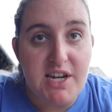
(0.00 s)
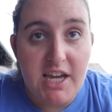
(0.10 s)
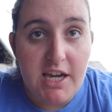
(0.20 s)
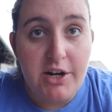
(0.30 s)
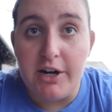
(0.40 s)

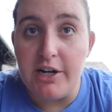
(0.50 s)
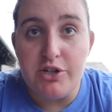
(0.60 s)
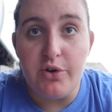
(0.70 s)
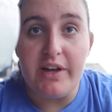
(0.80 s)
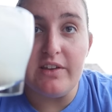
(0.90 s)
sitting here,
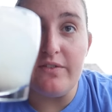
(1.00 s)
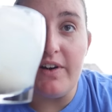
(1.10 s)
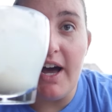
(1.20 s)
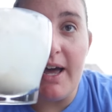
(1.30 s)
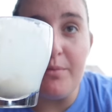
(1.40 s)
enjoying the
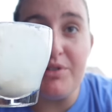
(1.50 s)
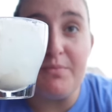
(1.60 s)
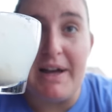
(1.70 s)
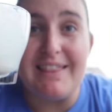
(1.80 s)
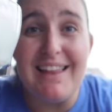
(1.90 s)

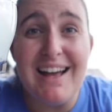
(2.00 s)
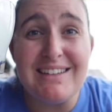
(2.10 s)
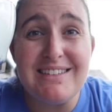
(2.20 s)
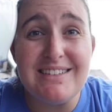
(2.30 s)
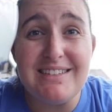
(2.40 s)
vibes. My
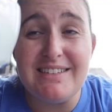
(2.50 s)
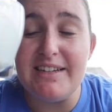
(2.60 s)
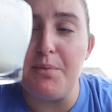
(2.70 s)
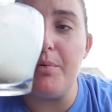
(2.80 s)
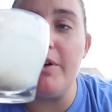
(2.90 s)
last
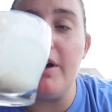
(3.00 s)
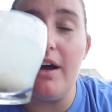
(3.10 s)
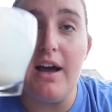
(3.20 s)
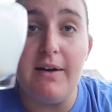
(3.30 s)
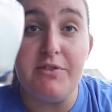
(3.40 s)
sip
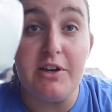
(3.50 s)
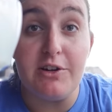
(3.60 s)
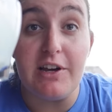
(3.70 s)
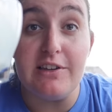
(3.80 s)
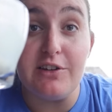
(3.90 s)
of the
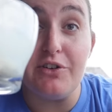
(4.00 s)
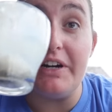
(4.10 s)
cookies and